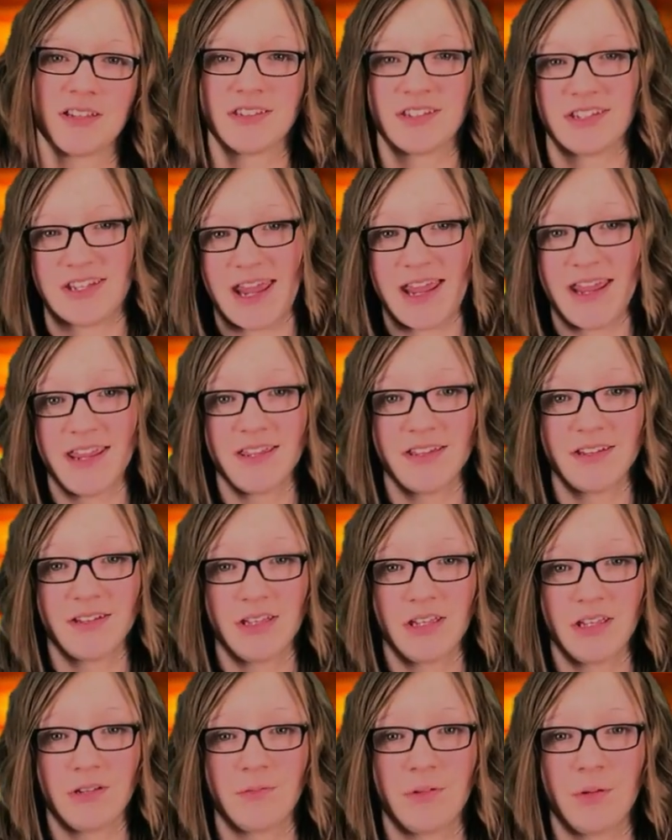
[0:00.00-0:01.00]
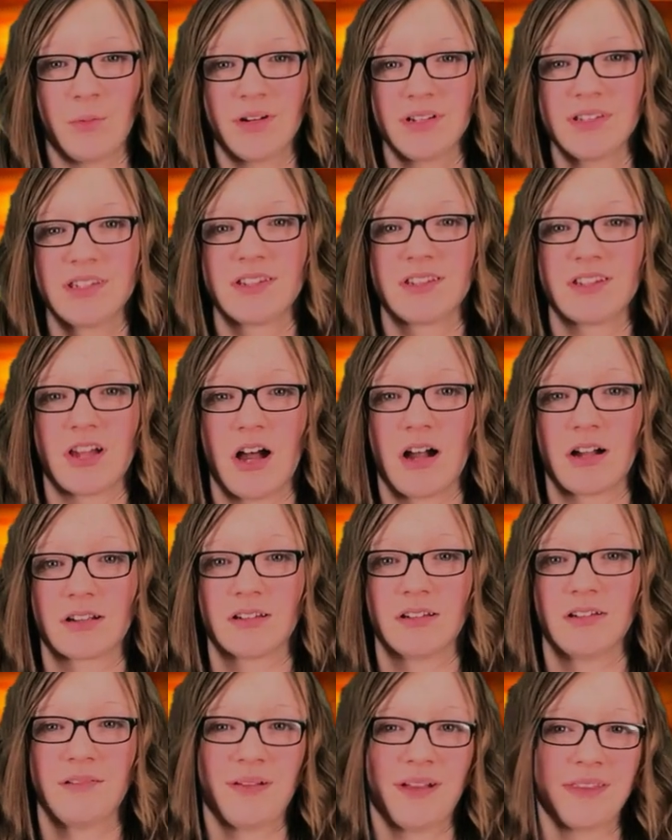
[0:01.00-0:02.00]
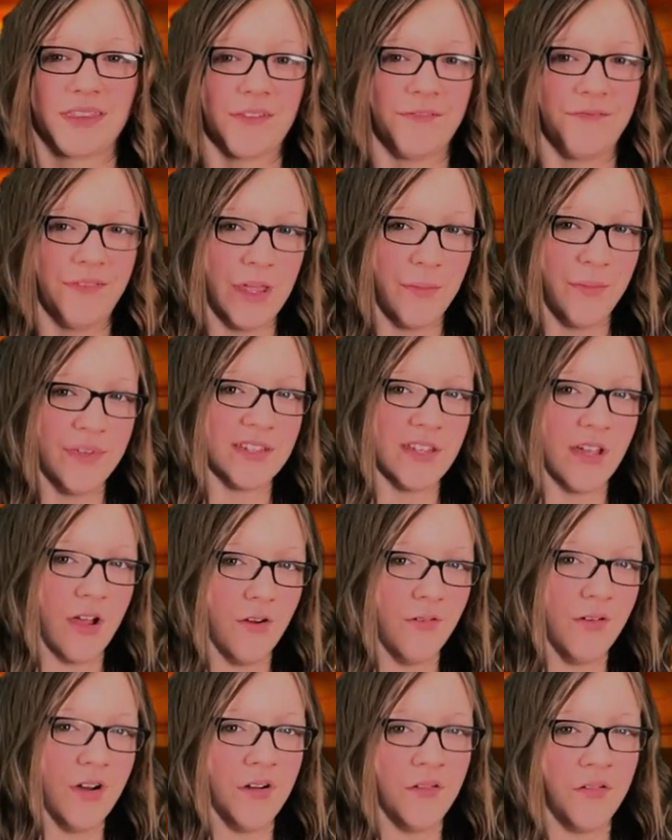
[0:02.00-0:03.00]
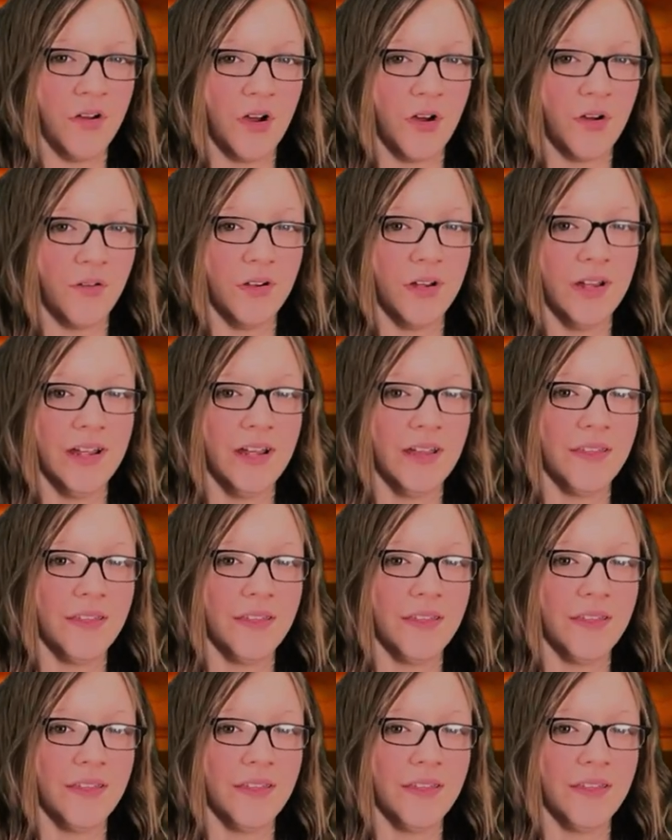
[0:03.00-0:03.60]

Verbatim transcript: Today, we want to talk about the famous ho-ho-ho